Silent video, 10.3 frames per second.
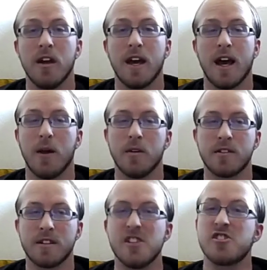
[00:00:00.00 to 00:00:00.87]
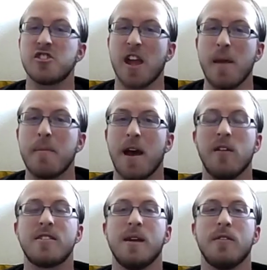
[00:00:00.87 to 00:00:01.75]
I was in shape. I
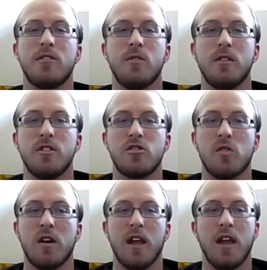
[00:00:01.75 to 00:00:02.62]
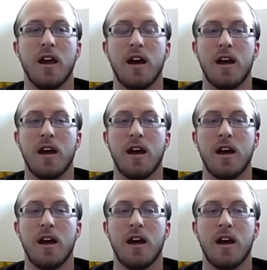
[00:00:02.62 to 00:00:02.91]
was able to enjoy